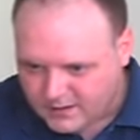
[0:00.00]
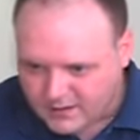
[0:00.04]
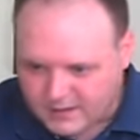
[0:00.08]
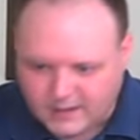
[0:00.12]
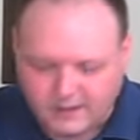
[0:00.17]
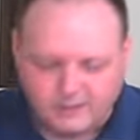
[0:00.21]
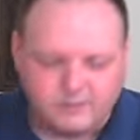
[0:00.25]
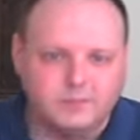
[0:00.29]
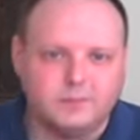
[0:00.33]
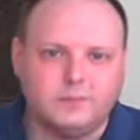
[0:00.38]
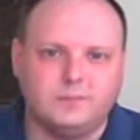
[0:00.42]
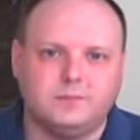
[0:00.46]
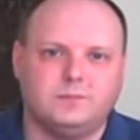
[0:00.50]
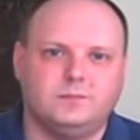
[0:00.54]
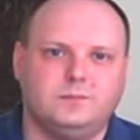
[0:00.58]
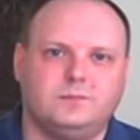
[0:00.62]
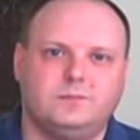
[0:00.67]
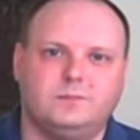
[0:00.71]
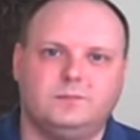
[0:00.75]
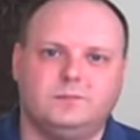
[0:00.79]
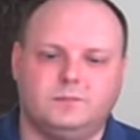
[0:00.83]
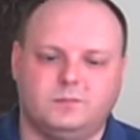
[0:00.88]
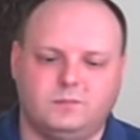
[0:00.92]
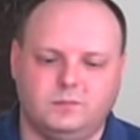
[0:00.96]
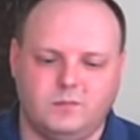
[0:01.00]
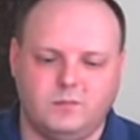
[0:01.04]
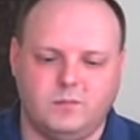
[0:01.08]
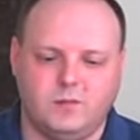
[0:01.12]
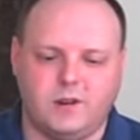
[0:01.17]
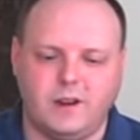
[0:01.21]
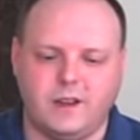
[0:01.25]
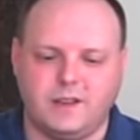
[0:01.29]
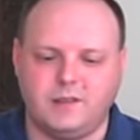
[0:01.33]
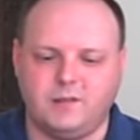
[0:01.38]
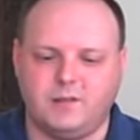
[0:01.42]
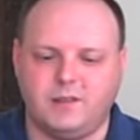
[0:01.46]
Yeah.
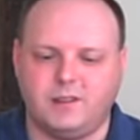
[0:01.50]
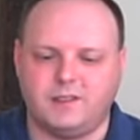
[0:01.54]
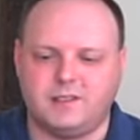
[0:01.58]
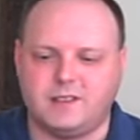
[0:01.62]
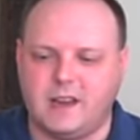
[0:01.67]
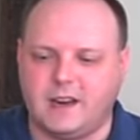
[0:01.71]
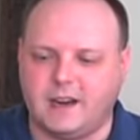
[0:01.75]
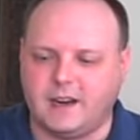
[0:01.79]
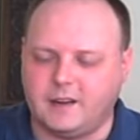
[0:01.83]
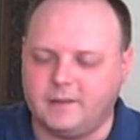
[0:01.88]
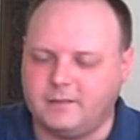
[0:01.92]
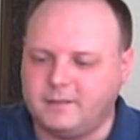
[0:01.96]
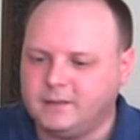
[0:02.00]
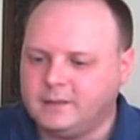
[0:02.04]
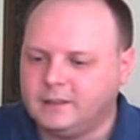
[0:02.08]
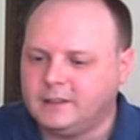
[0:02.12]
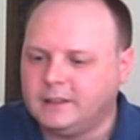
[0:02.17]
We'll get to it in a second.